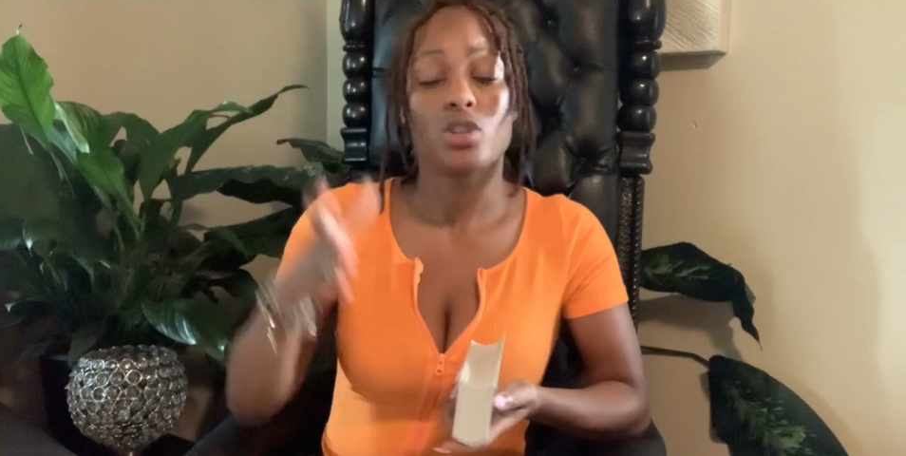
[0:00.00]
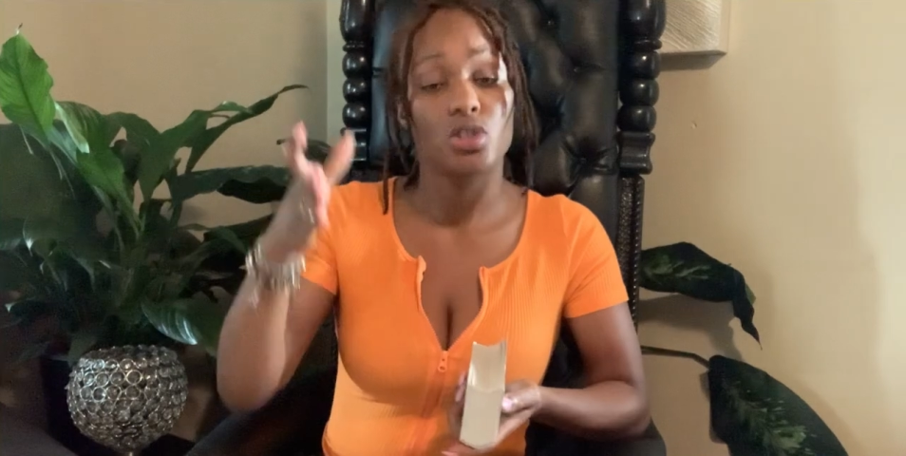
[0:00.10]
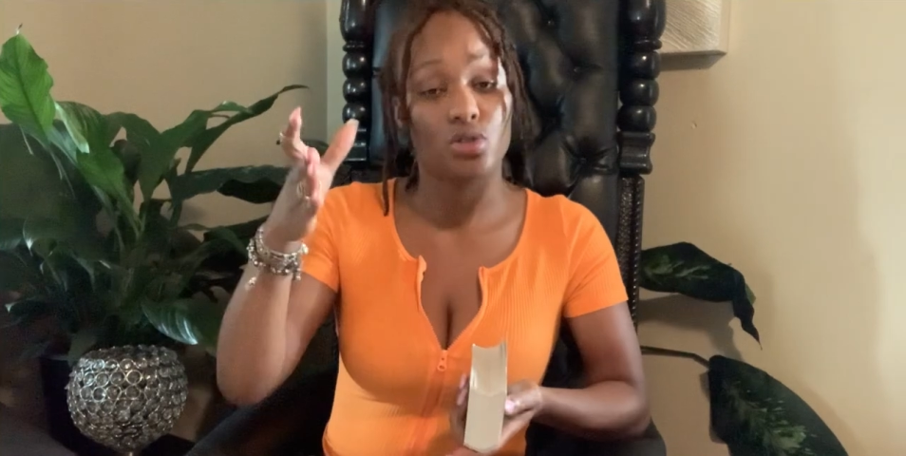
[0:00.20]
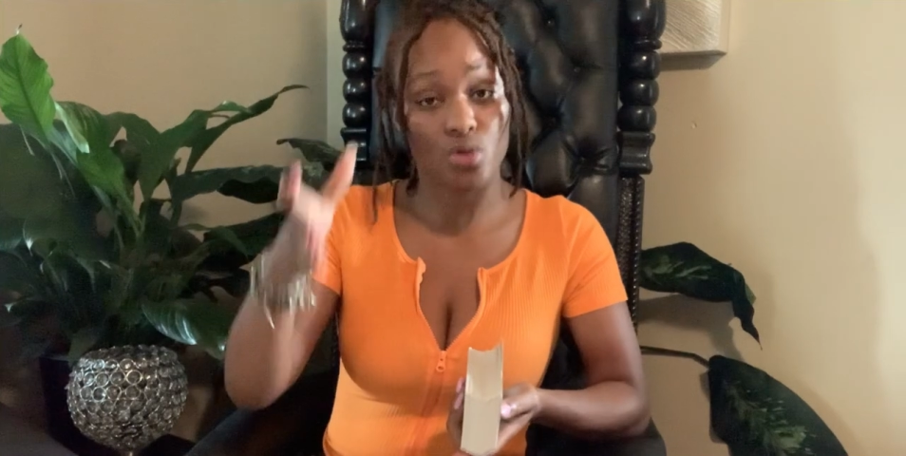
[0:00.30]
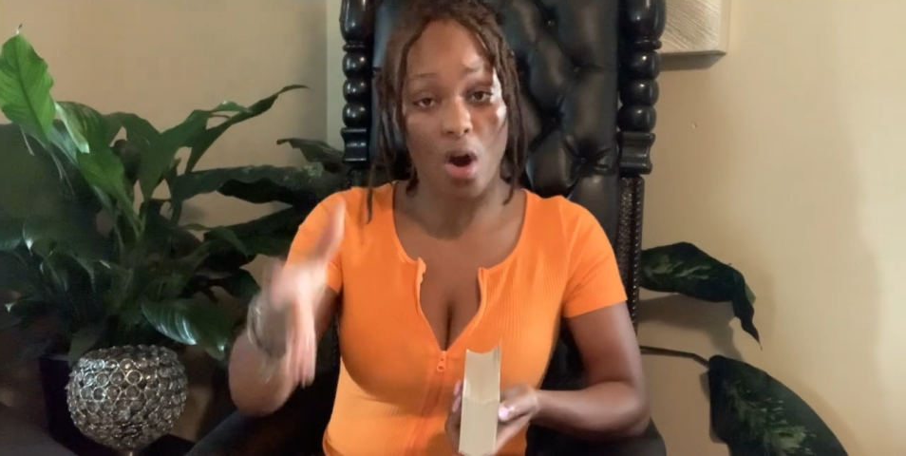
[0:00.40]

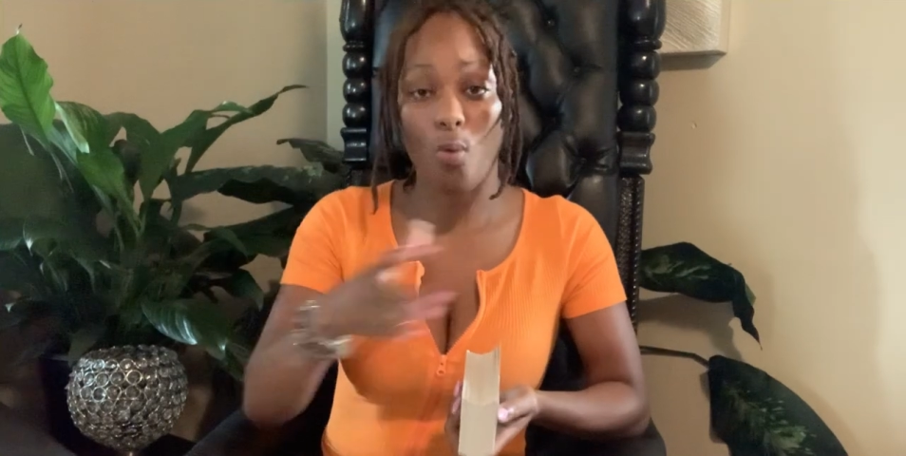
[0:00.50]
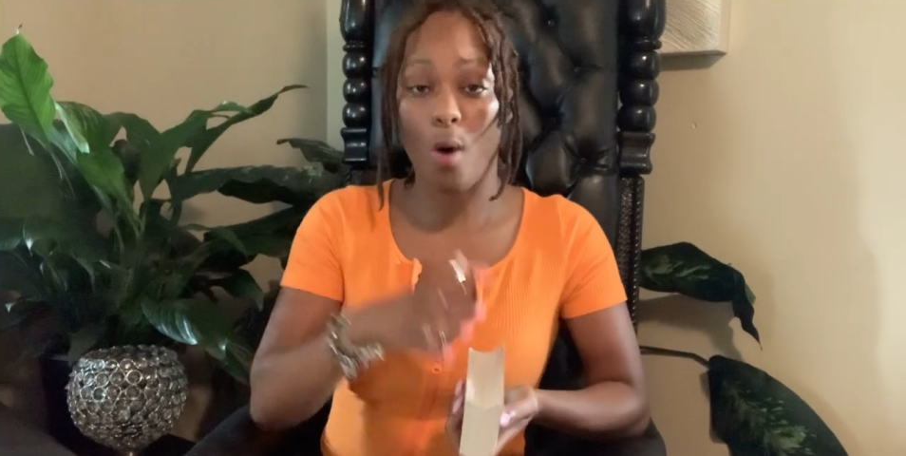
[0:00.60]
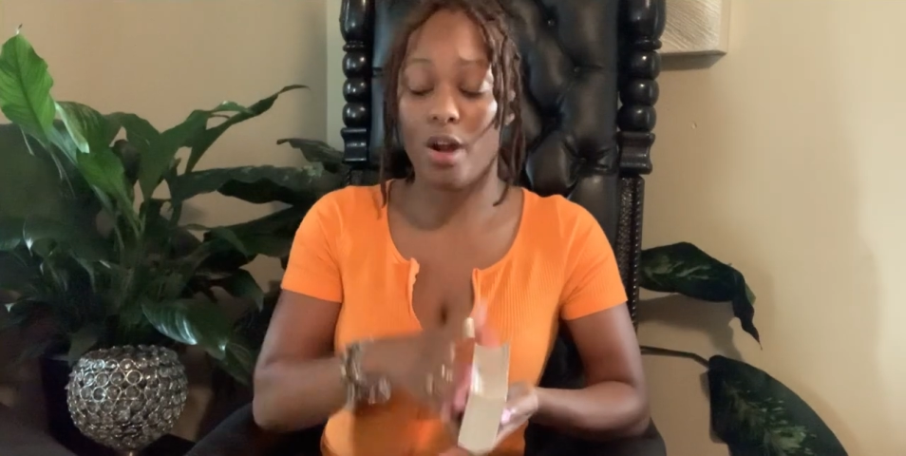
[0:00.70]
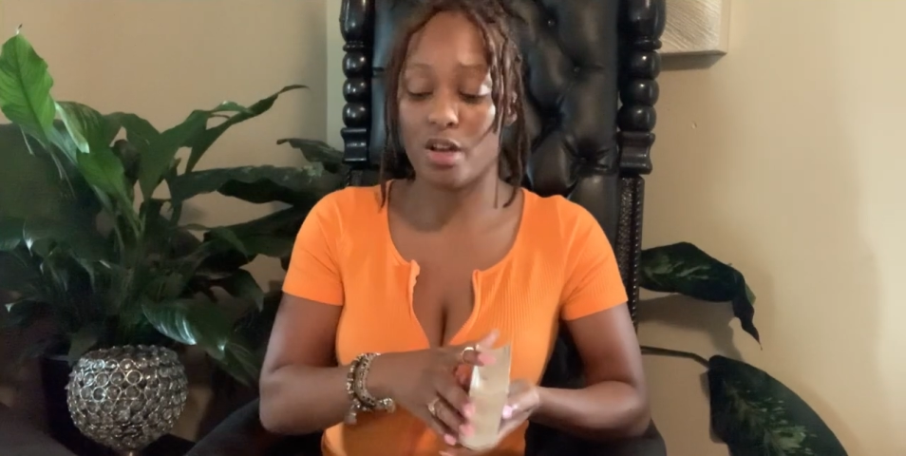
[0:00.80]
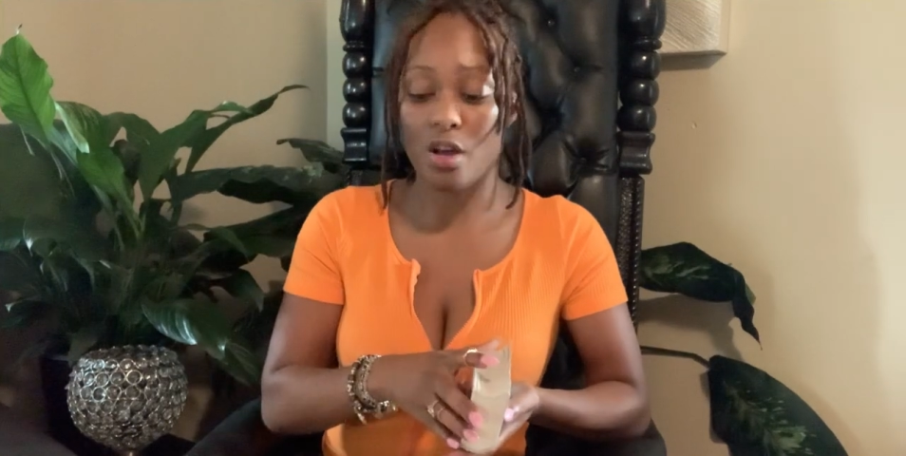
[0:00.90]
start
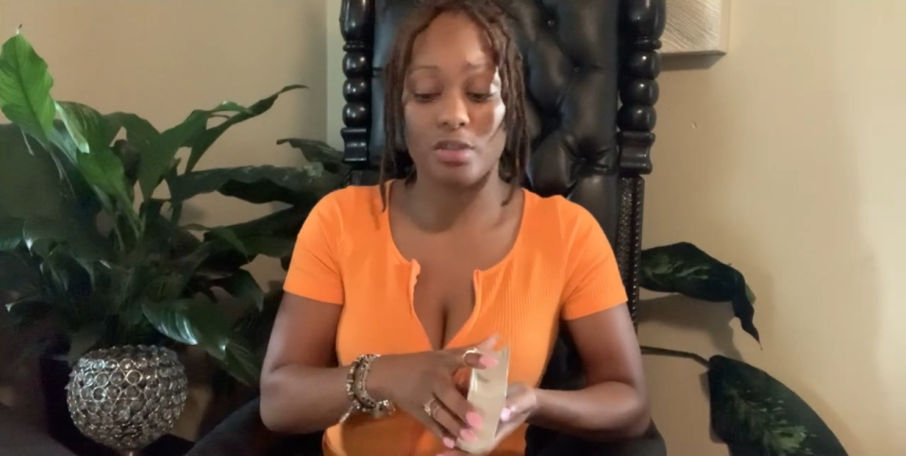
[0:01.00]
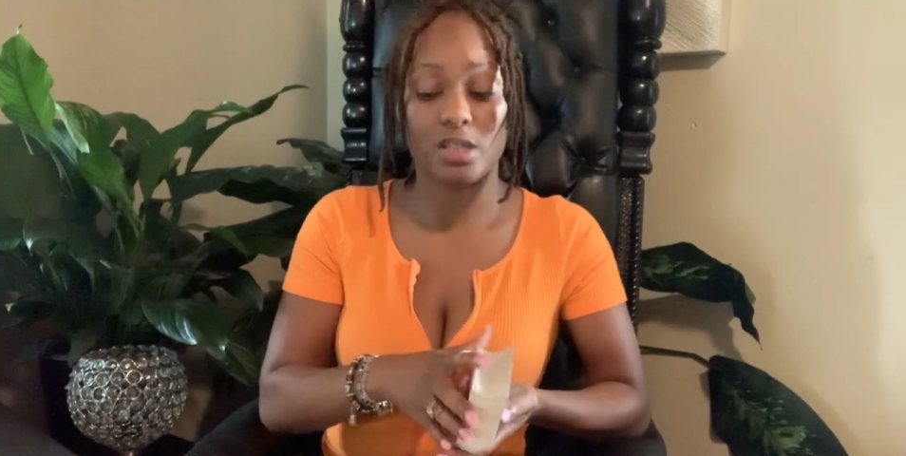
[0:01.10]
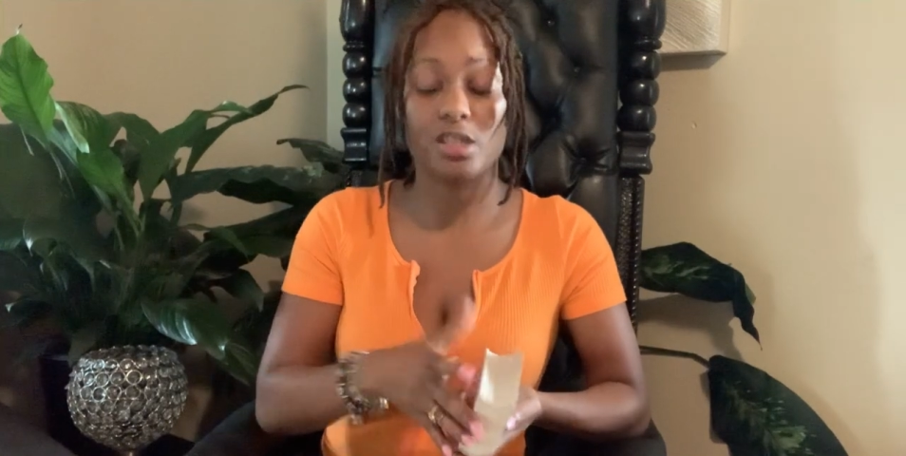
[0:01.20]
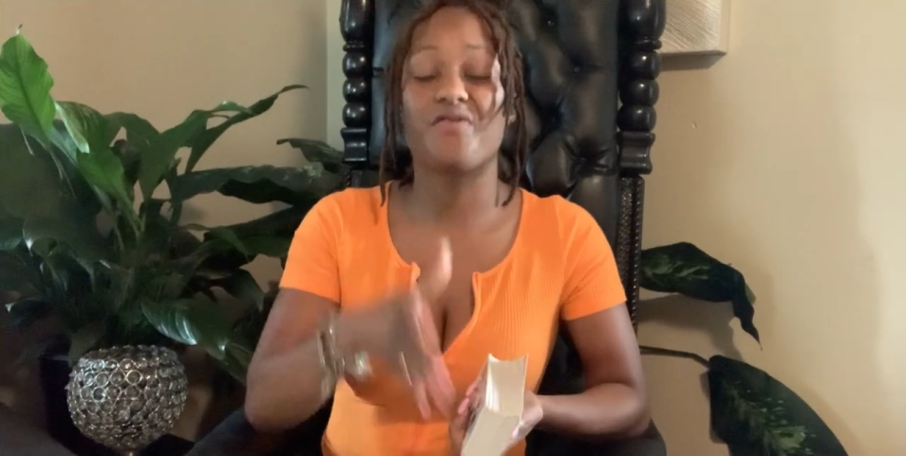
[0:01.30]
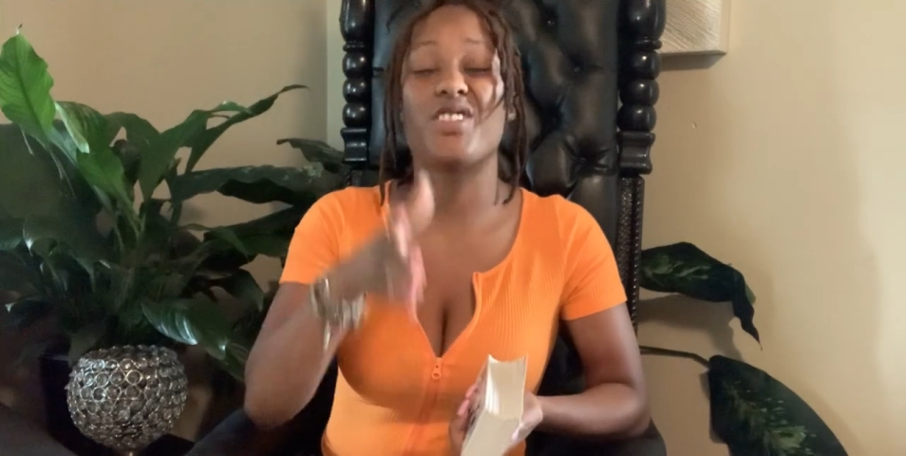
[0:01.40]
working on
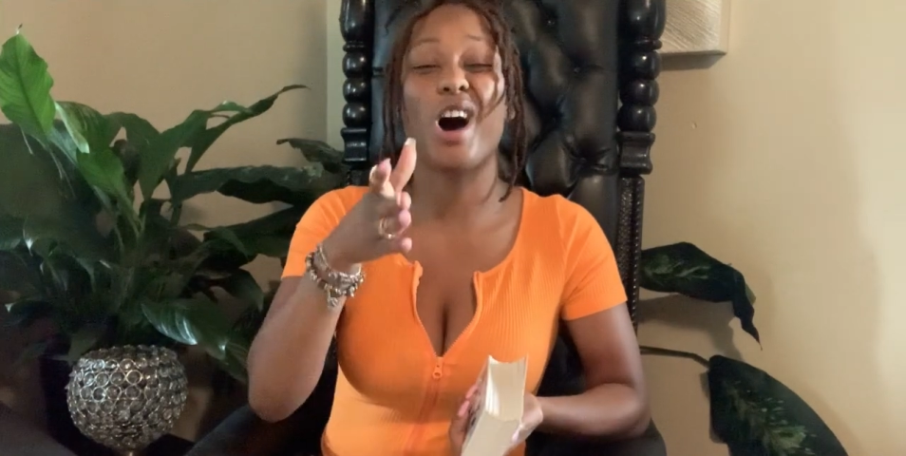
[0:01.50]
yourself,